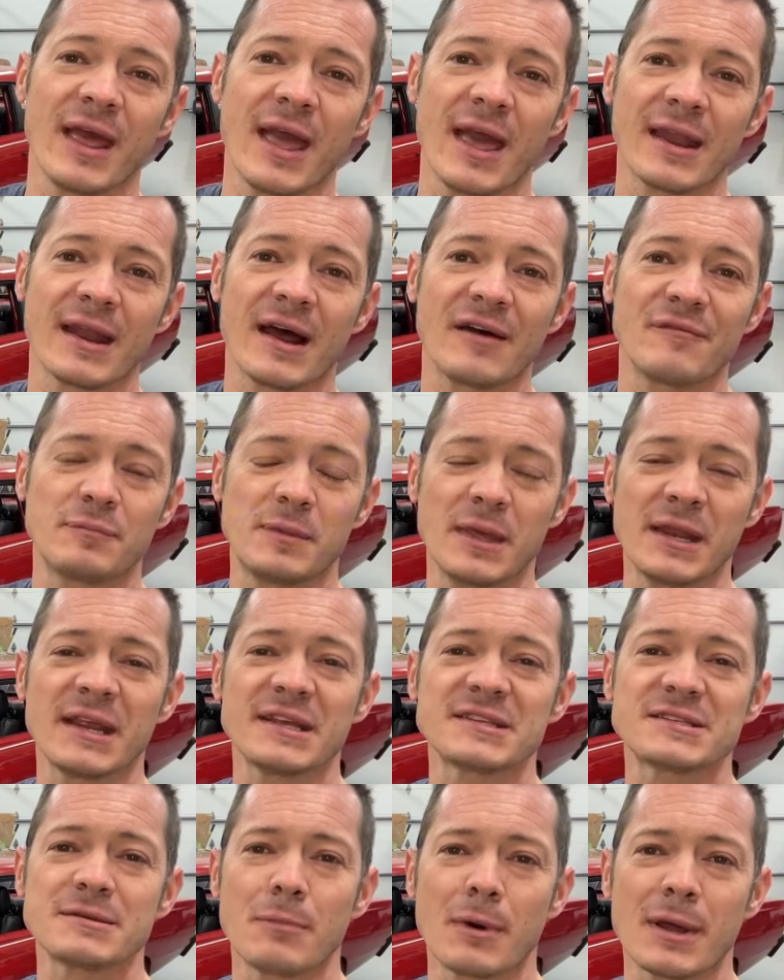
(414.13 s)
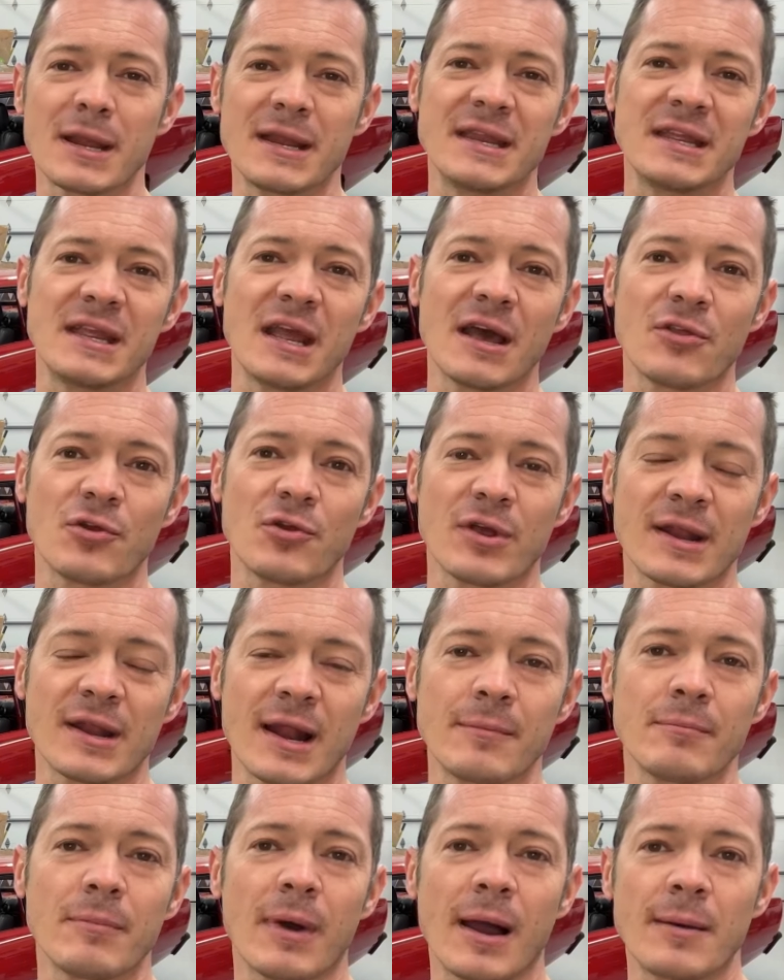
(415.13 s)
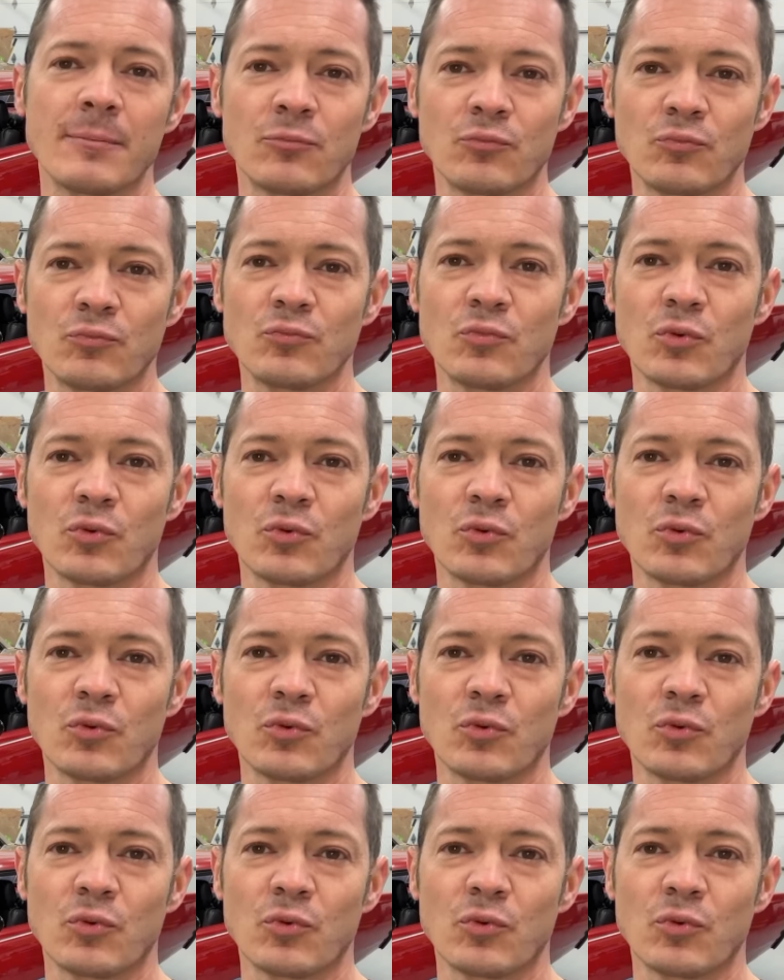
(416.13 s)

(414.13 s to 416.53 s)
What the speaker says: and I'm getting some money together, and I'm